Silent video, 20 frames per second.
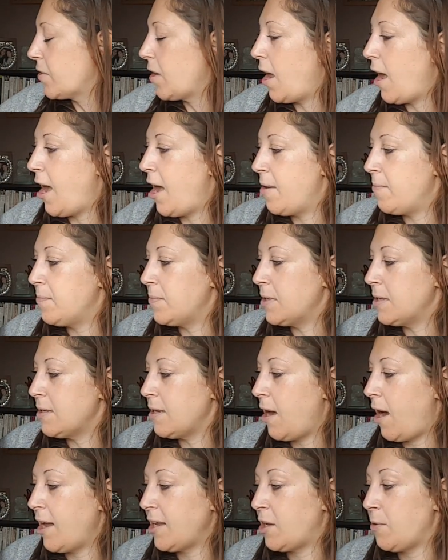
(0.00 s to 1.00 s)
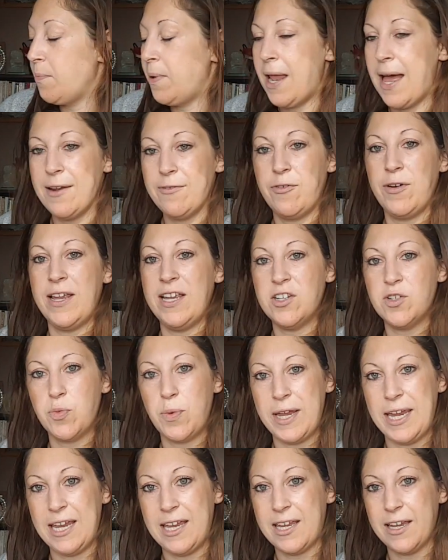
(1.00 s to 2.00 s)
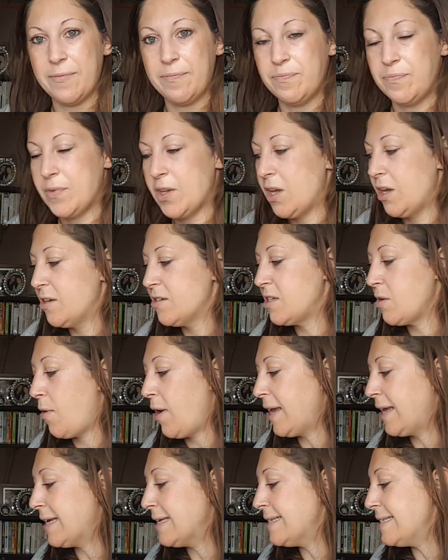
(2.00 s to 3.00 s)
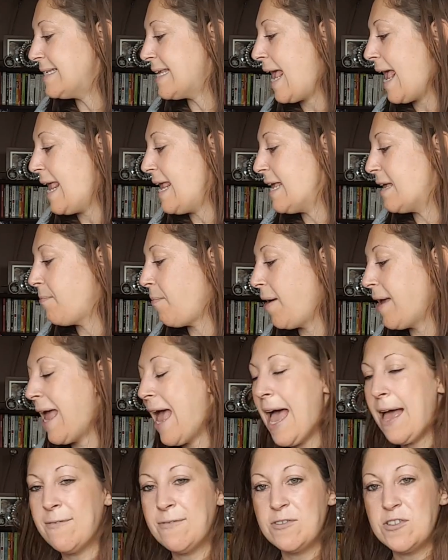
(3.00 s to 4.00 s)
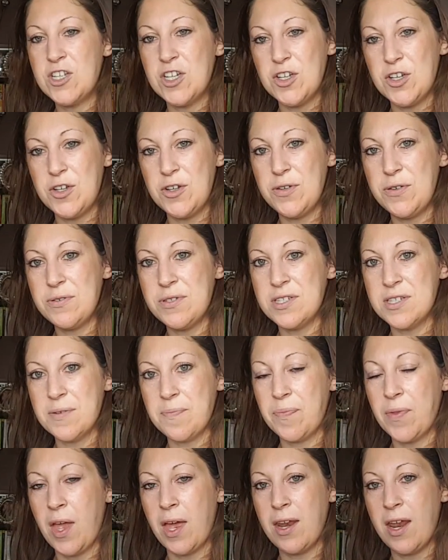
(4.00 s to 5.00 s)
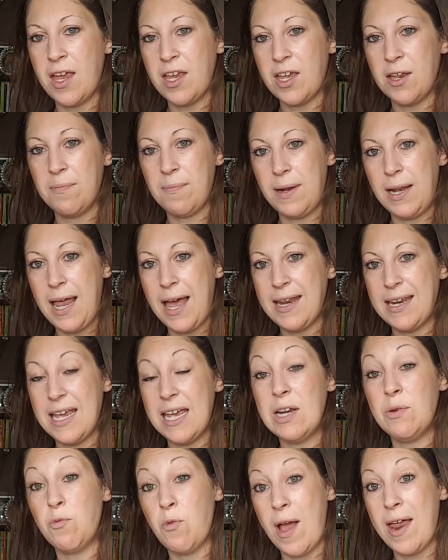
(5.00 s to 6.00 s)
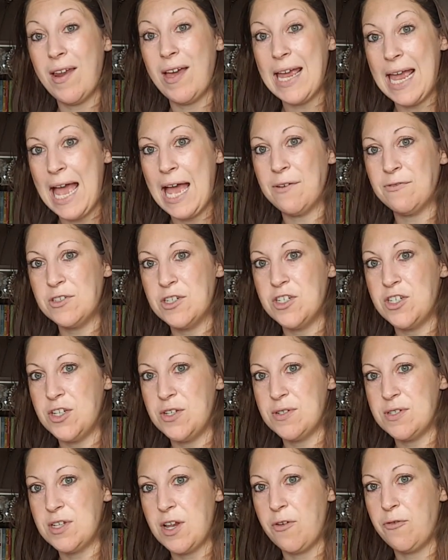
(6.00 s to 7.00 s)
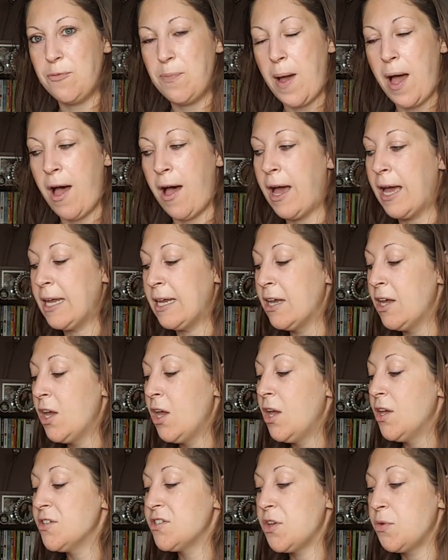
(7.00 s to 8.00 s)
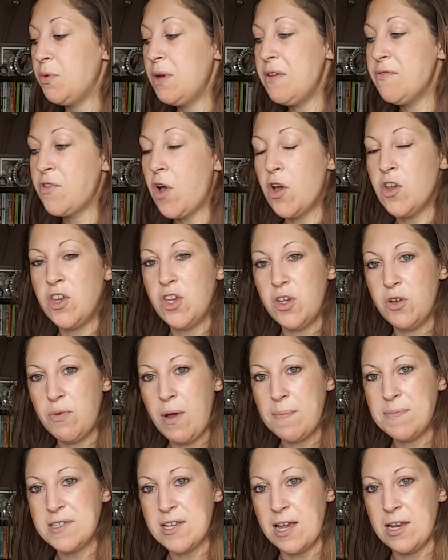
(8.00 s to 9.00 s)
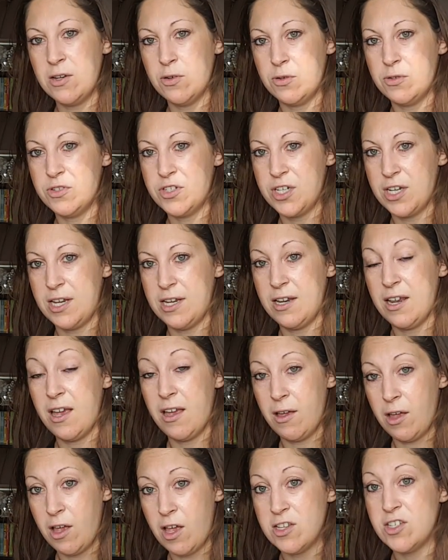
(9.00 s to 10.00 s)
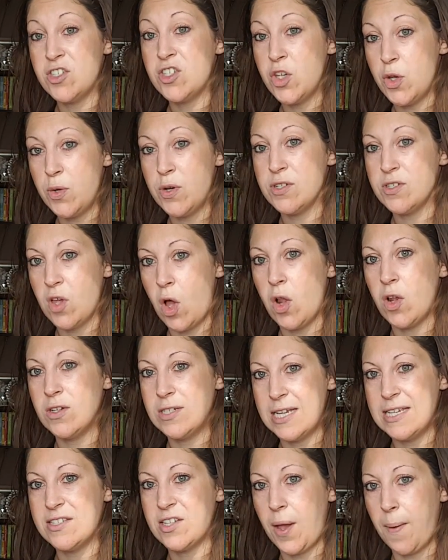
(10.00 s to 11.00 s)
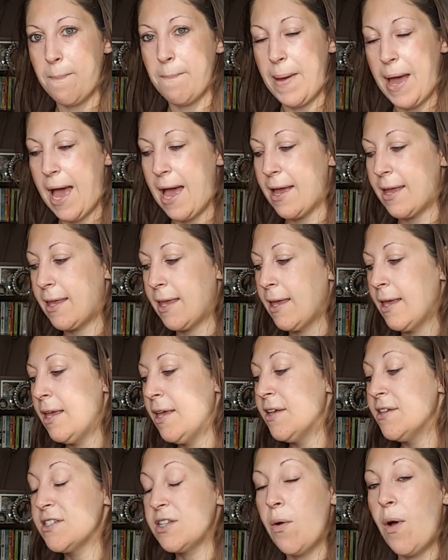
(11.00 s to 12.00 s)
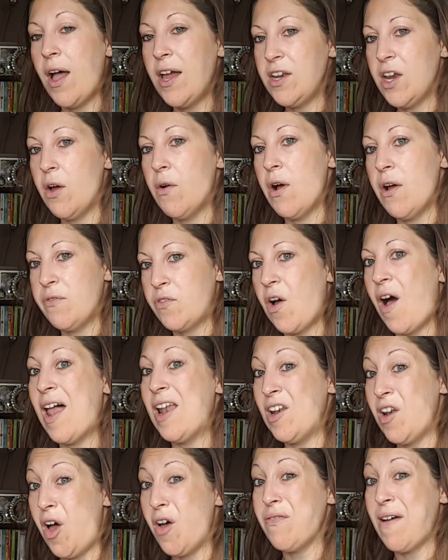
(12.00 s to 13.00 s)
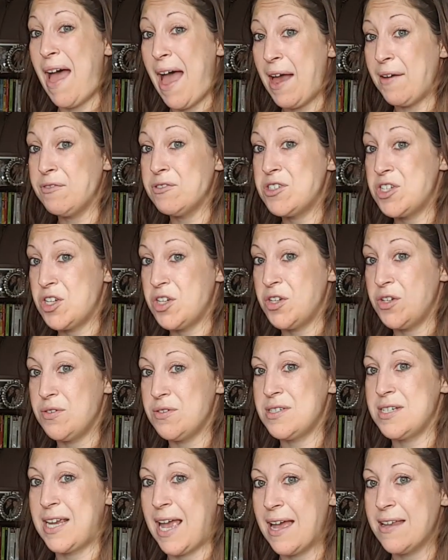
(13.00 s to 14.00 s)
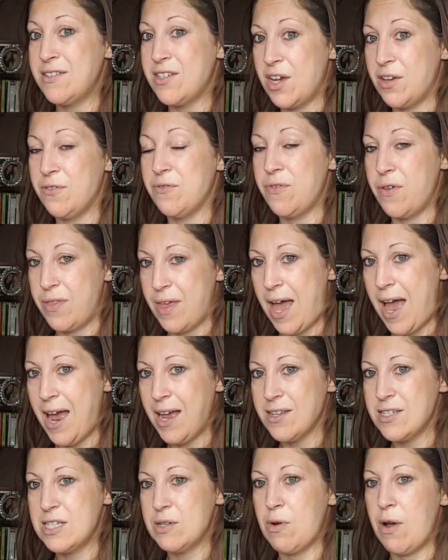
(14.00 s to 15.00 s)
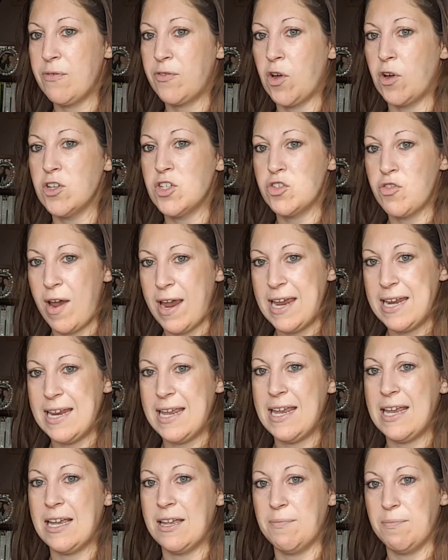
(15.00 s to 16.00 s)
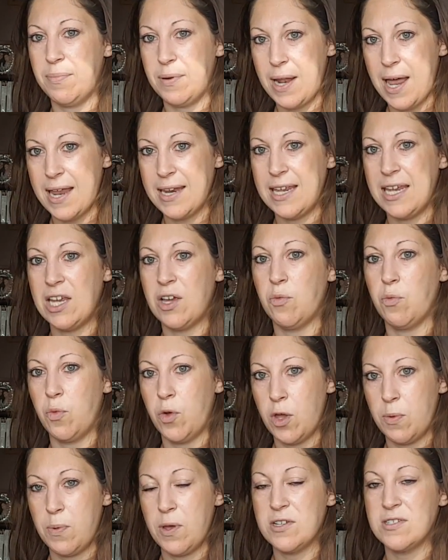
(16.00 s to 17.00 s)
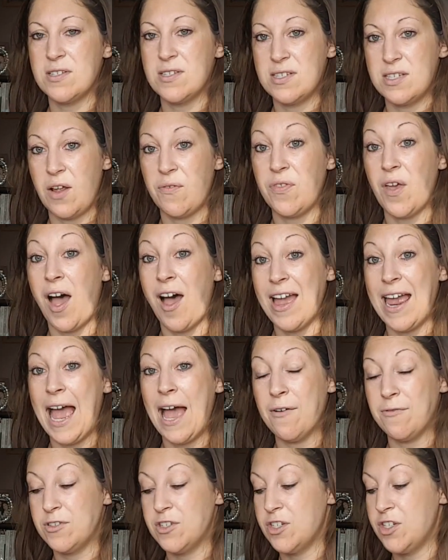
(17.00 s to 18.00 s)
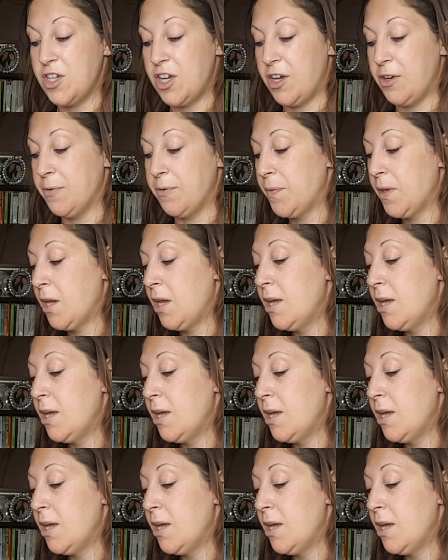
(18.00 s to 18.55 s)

I can plan for each week. So I can take my have tos and I can plan in when I have to do stuff by. So we've got a new website launching as soon as the holidays come back. So I know I've got a lot of have tos to get done for that. So I've got training and planning and workbooks and stuff that I have to do.